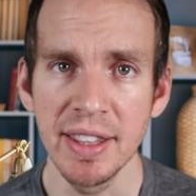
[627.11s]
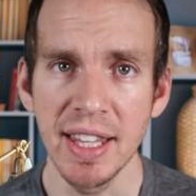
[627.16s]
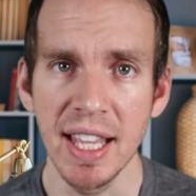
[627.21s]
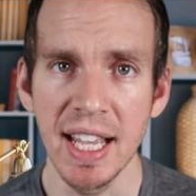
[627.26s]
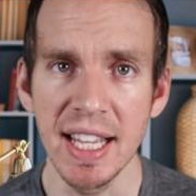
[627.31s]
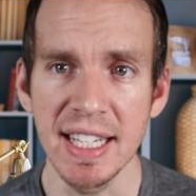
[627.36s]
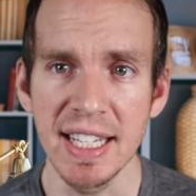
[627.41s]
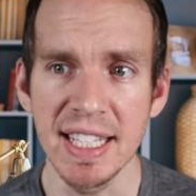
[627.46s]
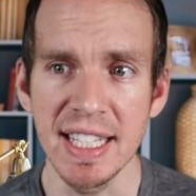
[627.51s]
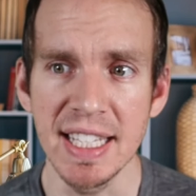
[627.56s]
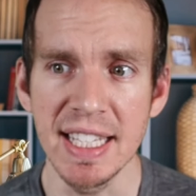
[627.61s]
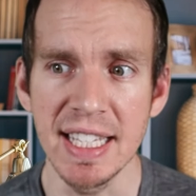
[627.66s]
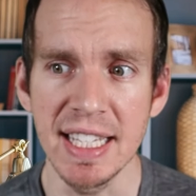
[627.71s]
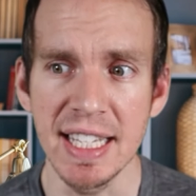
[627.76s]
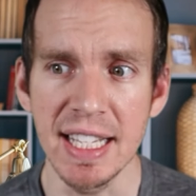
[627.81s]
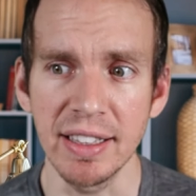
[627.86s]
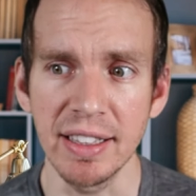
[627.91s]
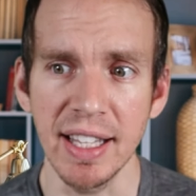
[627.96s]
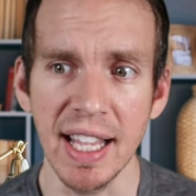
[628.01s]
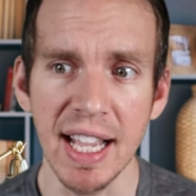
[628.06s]
that
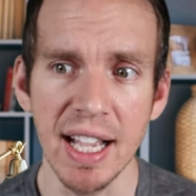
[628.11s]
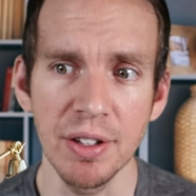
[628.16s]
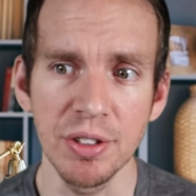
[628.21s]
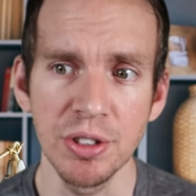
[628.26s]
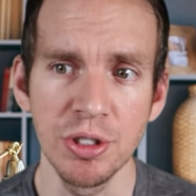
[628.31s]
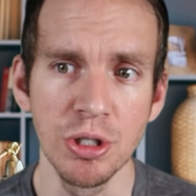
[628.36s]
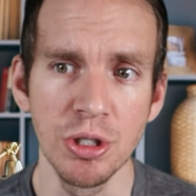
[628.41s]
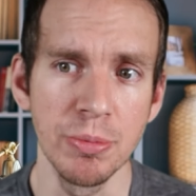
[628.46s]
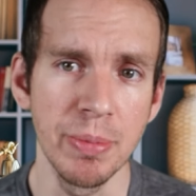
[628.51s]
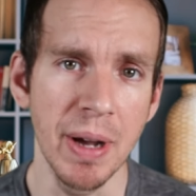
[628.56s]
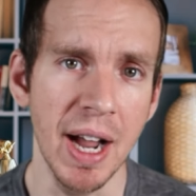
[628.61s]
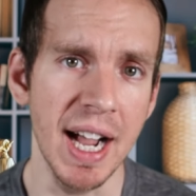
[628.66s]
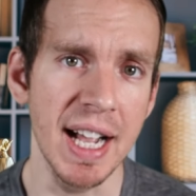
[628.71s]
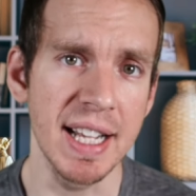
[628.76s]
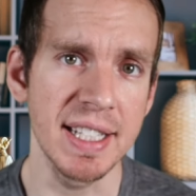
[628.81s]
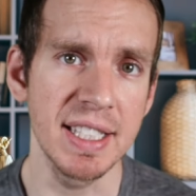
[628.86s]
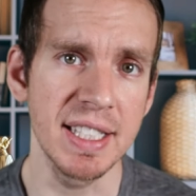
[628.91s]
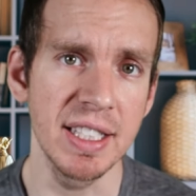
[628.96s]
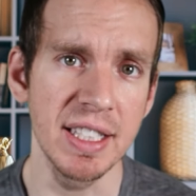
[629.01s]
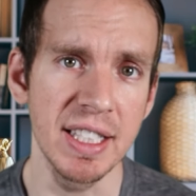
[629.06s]
he allowed to
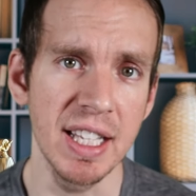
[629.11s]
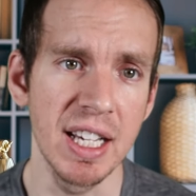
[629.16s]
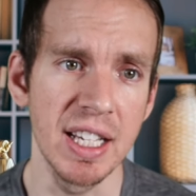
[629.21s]
pass